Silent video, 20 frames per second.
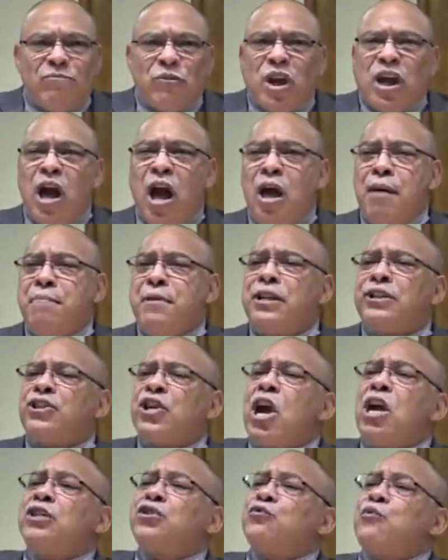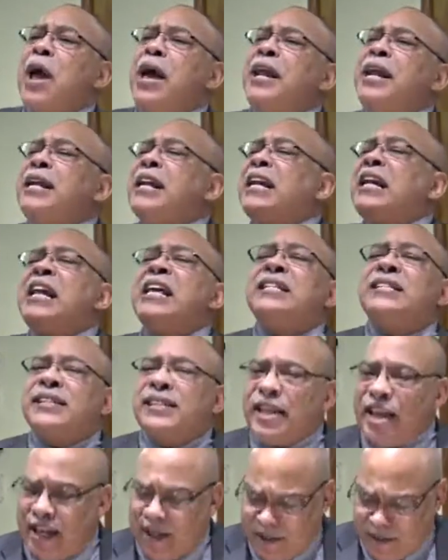Come to church ready to
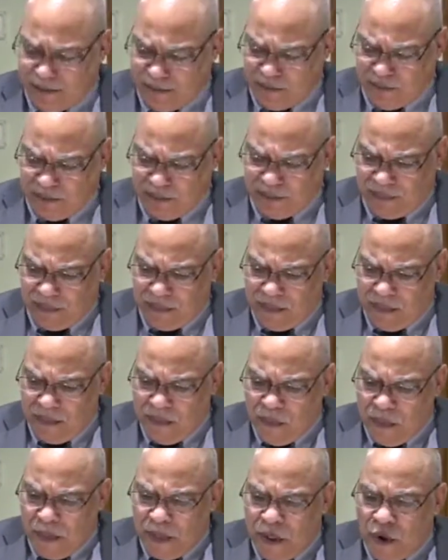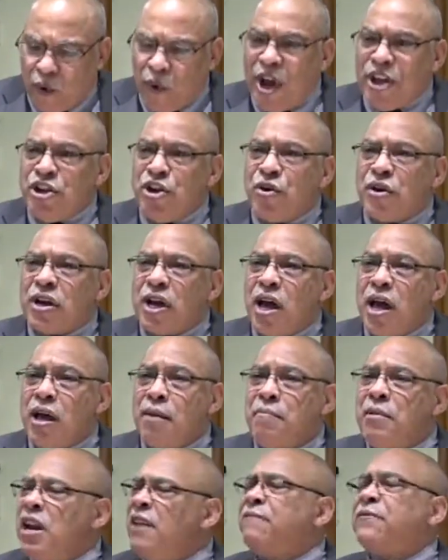listen. When you
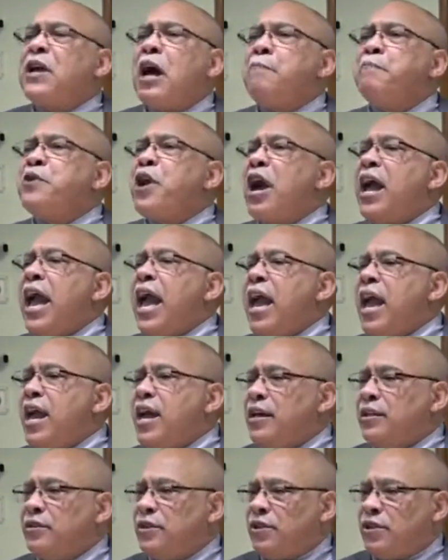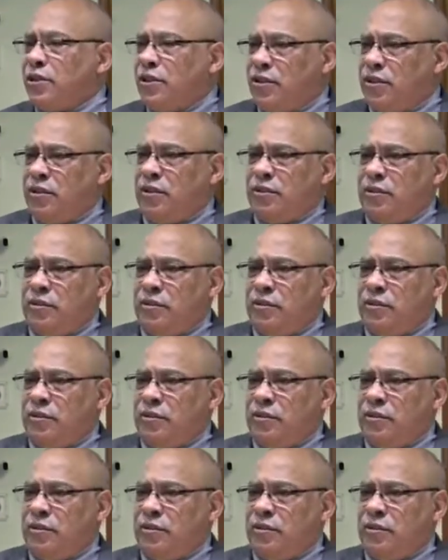come, lift up your heads.